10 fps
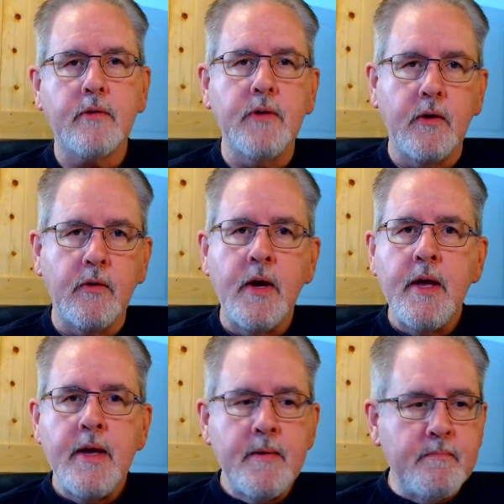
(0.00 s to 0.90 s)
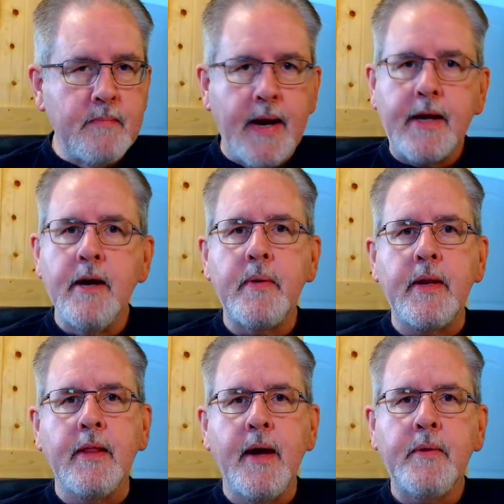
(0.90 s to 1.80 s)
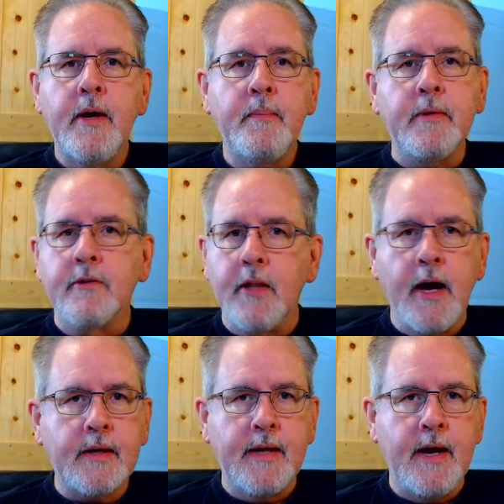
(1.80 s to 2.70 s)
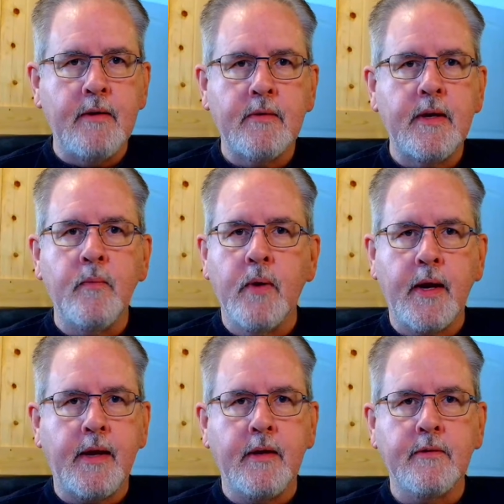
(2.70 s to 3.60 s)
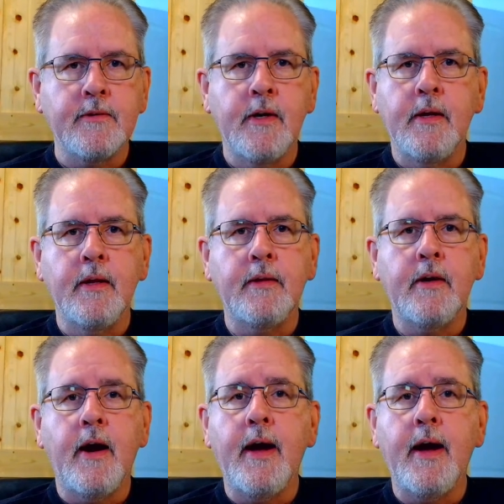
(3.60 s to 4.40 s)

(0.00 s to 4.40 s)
So my company laptop is locked down in what I can install on there.